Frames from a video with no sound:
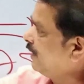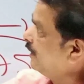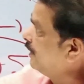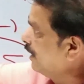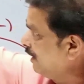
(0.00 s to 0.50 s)

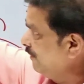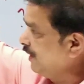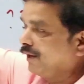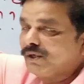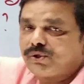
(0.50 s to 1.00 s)
that, the
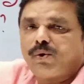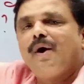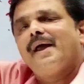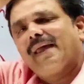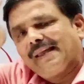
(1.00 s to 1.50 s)
given ratio,
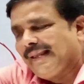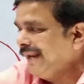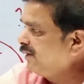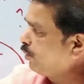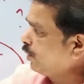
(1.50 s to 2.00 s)

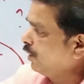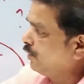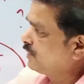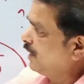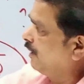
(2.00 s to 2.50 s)
again total
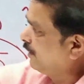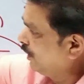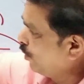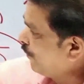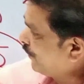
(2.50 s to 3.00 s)
to
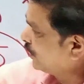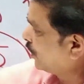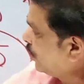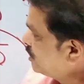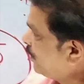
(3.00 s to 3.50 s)
selected, go for the
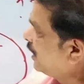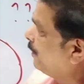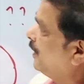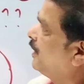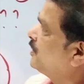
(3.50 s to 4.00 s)
cross
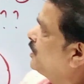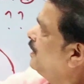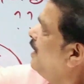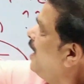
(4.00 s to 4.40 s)
multiplication,